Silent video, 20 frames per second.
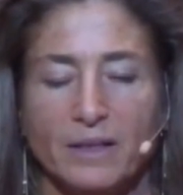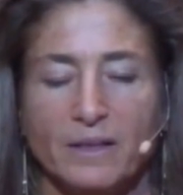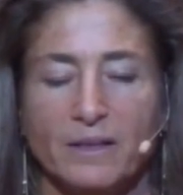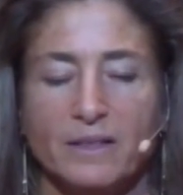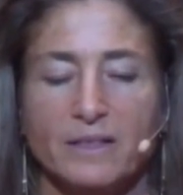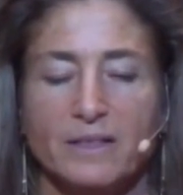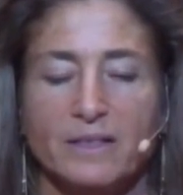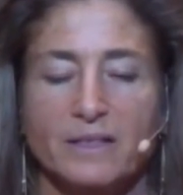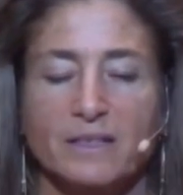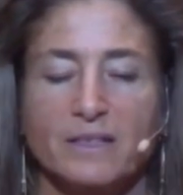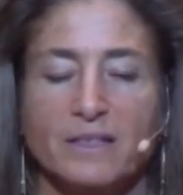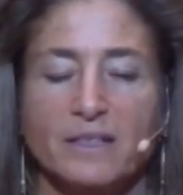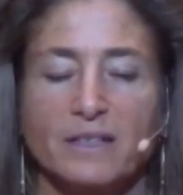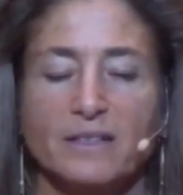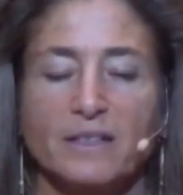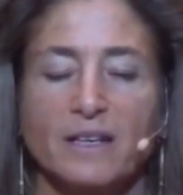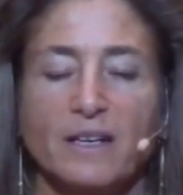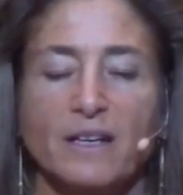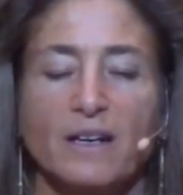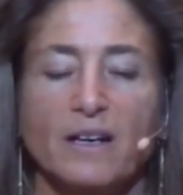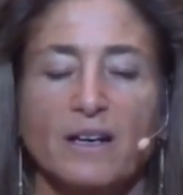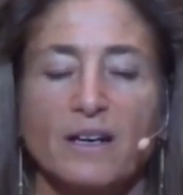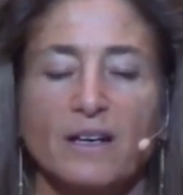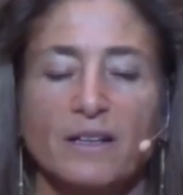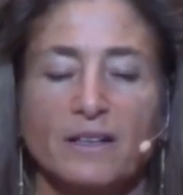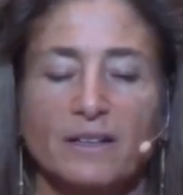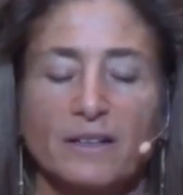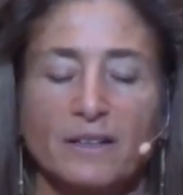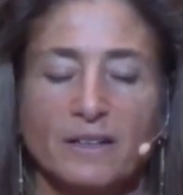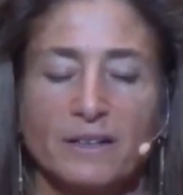This is Thich Nhat
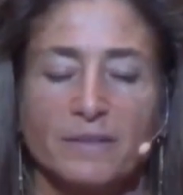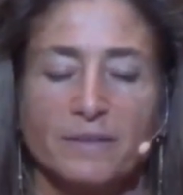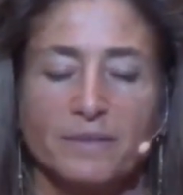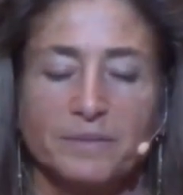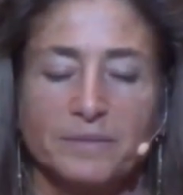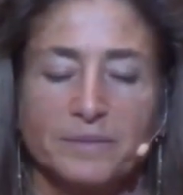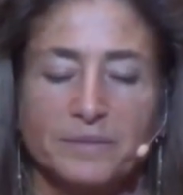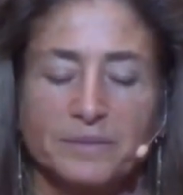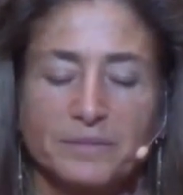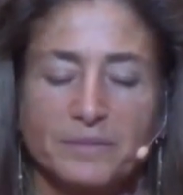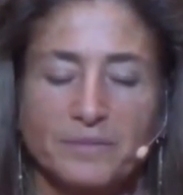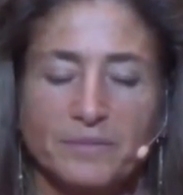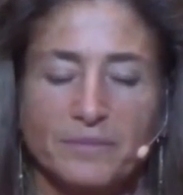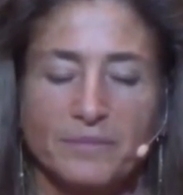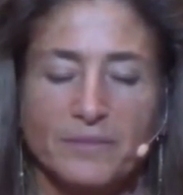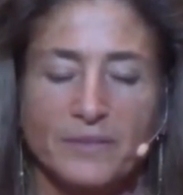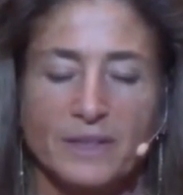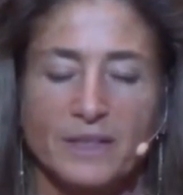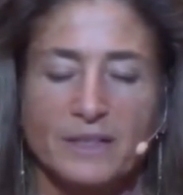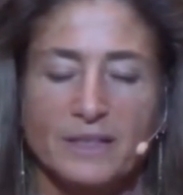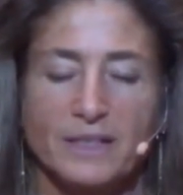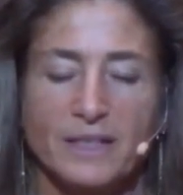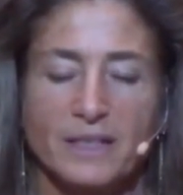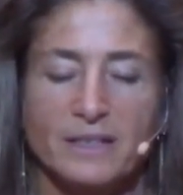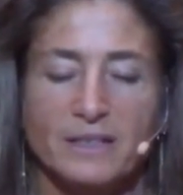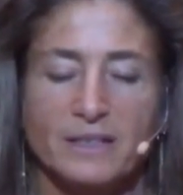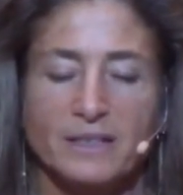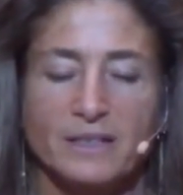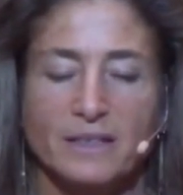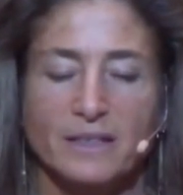Hanh. He
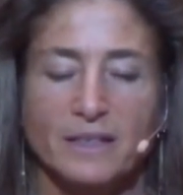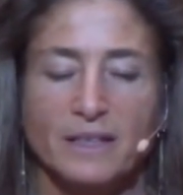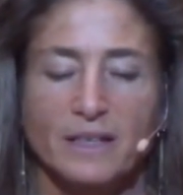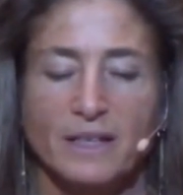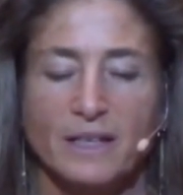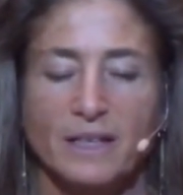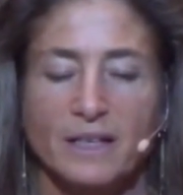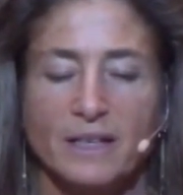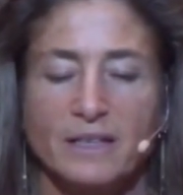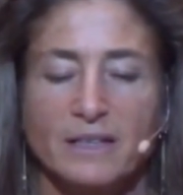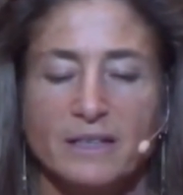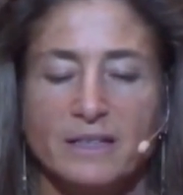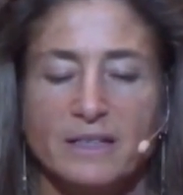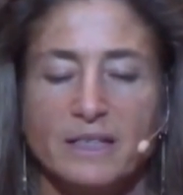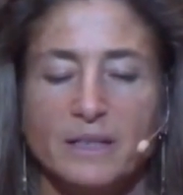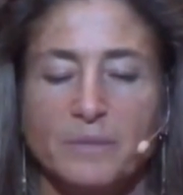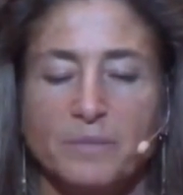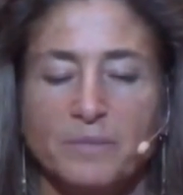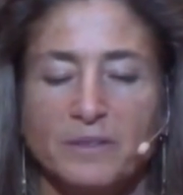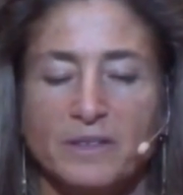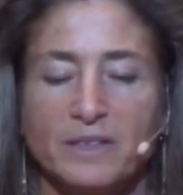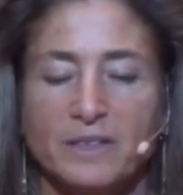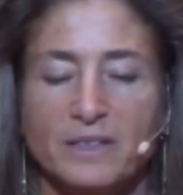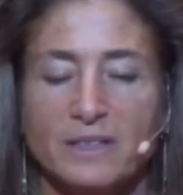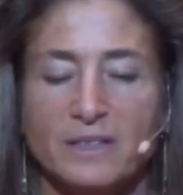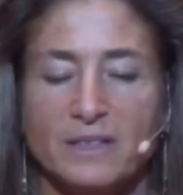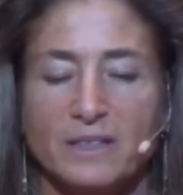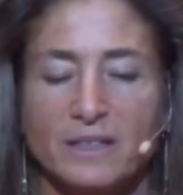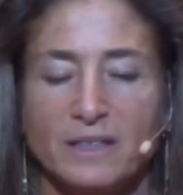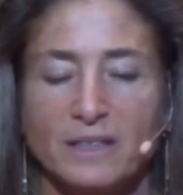says, Deep
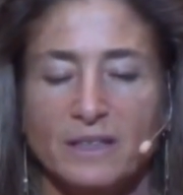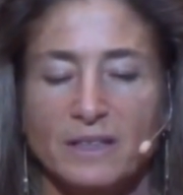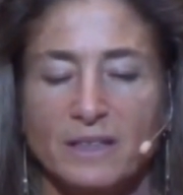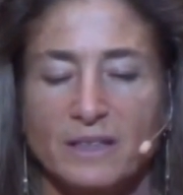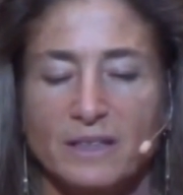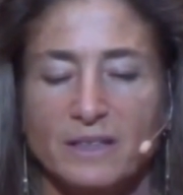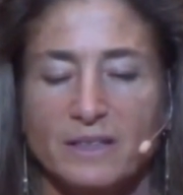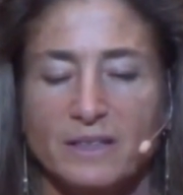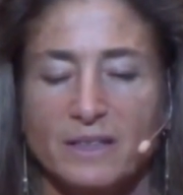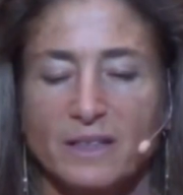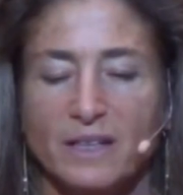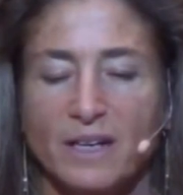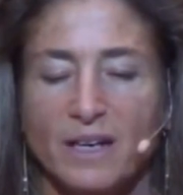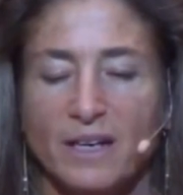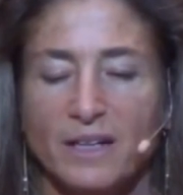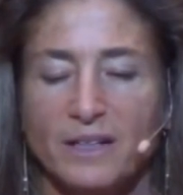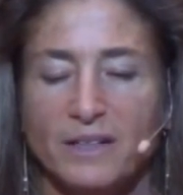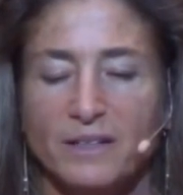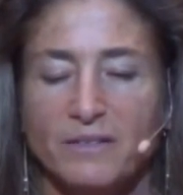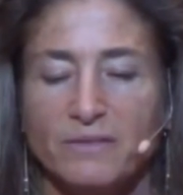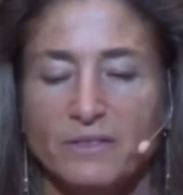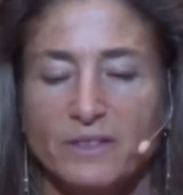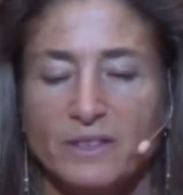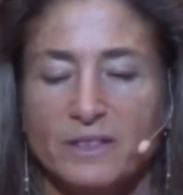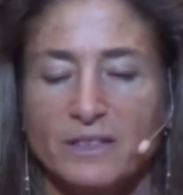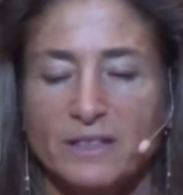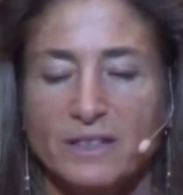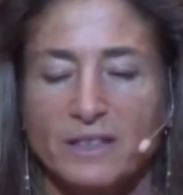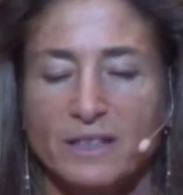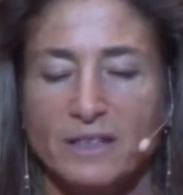listening is the kind of
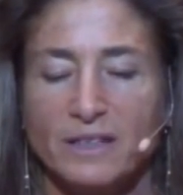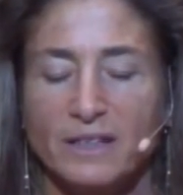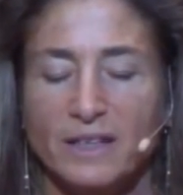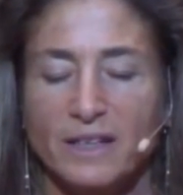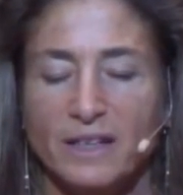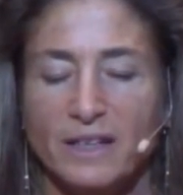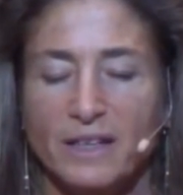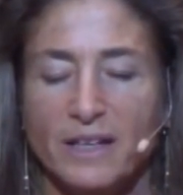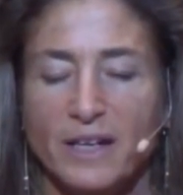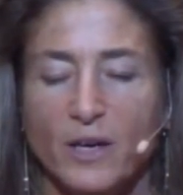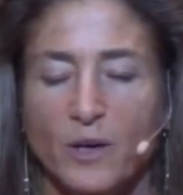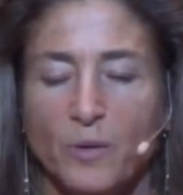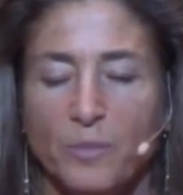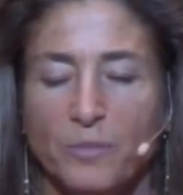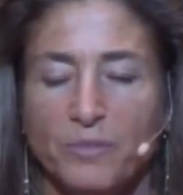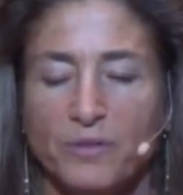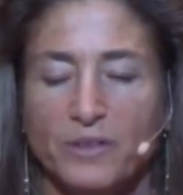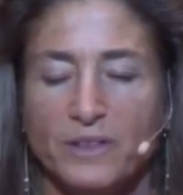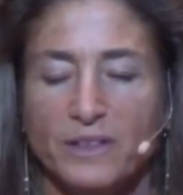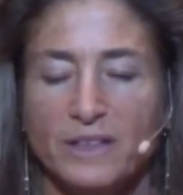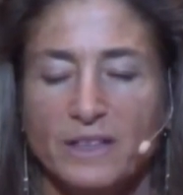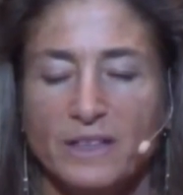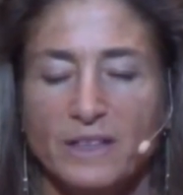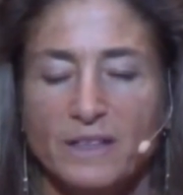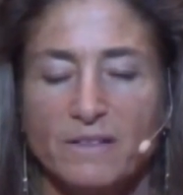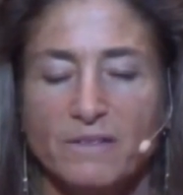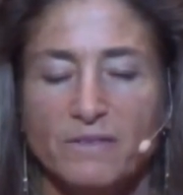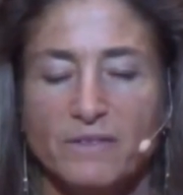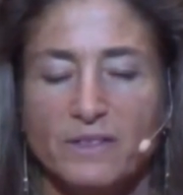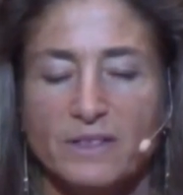listening that can help
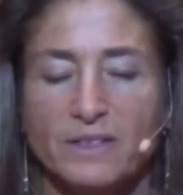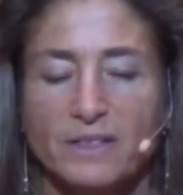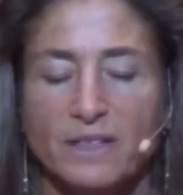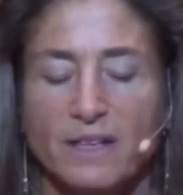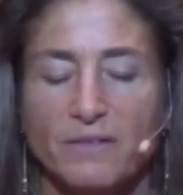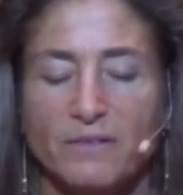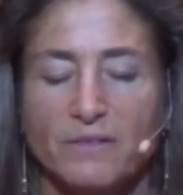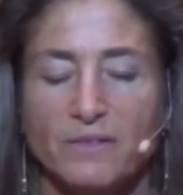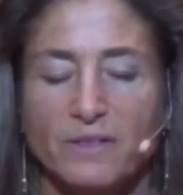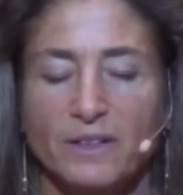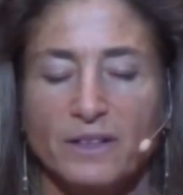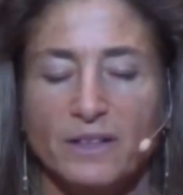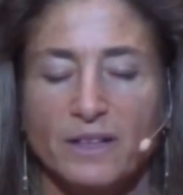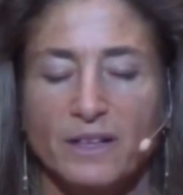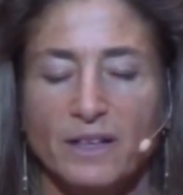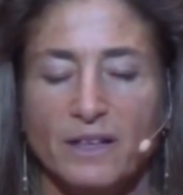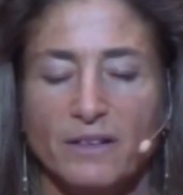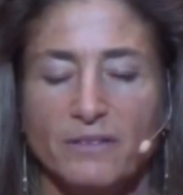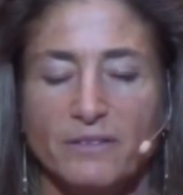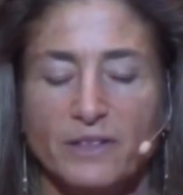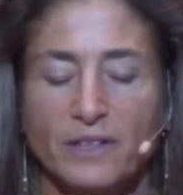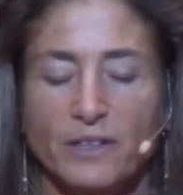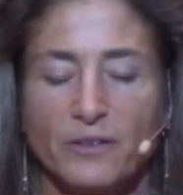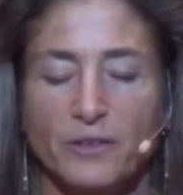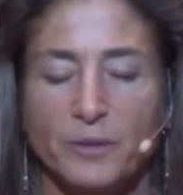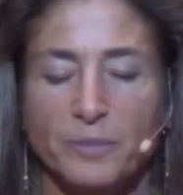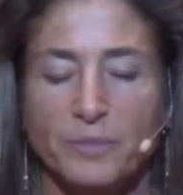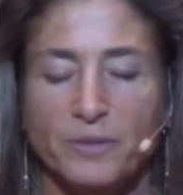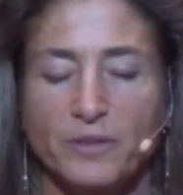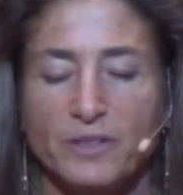relieve the suffering of
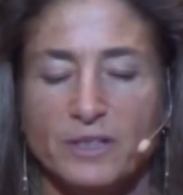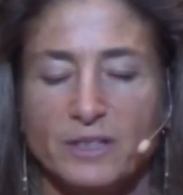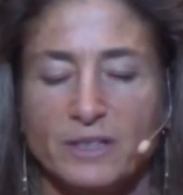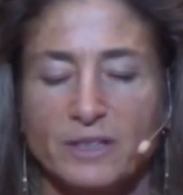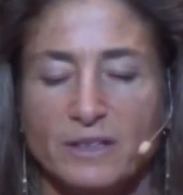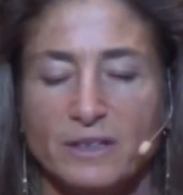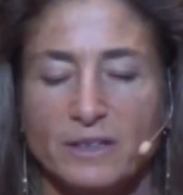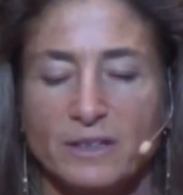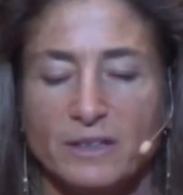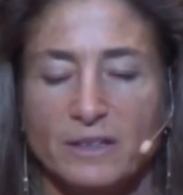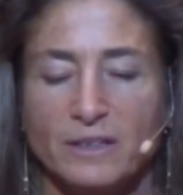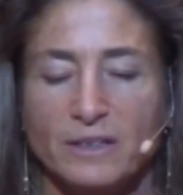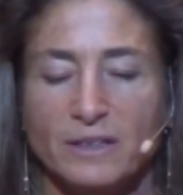another person.